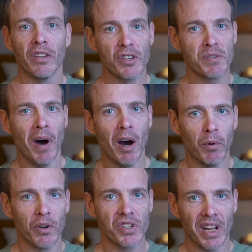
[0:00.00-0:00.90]
The
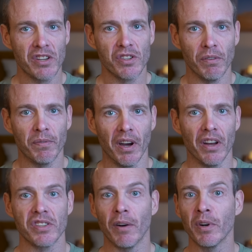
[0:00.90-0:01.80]
smartwatch issue
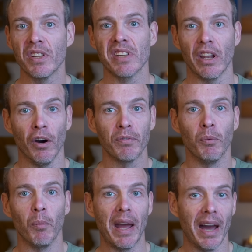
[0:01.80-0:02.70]
first. I already said I
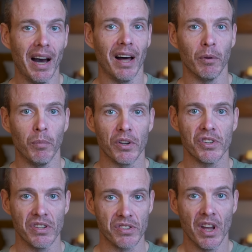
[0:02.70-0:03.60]
often wear other
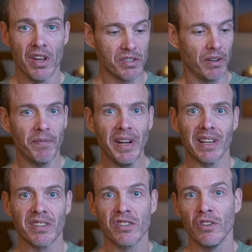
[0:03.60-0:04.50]
watches, so the
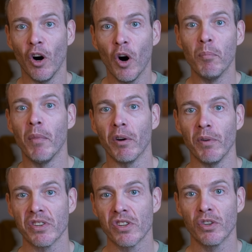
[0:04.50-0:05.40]
Fenix is not on my
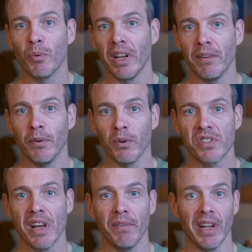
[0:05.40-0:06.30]
wrist
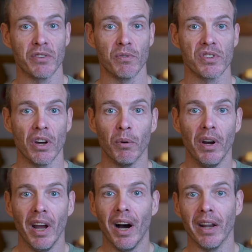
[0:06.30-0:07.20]
24/7. As a
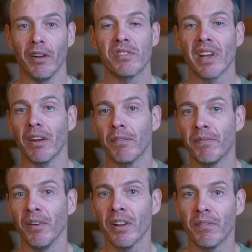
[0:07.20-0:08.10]
result, I don't take
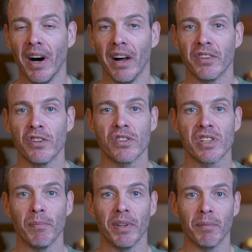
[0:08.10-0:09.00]
full advantage of
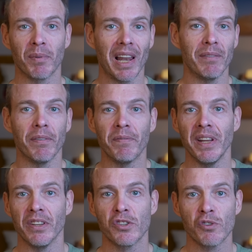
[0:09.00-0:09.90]
some of the clever
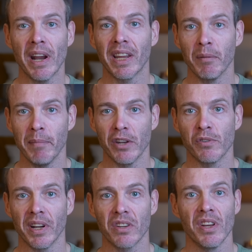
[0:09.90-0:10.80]
fitness tracking
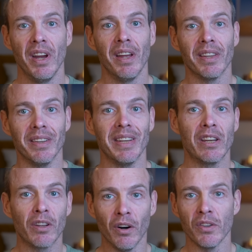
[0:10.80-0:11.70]
metrics that
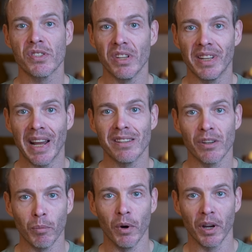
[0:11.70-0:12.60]
need constant data
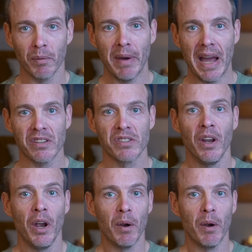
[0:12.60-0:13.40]
to work best.